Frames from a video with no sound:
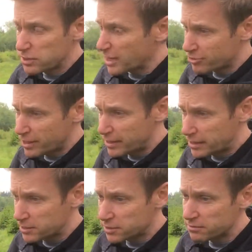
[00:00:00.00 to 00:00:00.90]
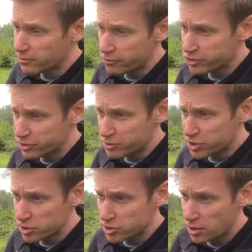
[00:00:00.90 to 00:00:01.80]
Natural England to the Forestry
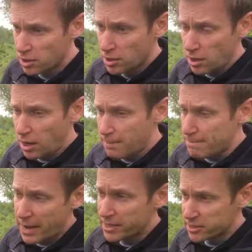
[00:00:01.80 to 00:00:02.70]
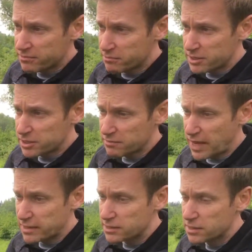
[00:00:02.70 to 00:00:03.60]
Commission, manage different bits of
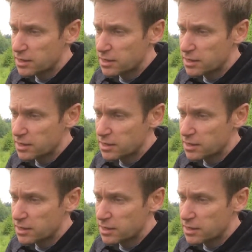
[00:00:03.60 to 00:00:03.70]
land.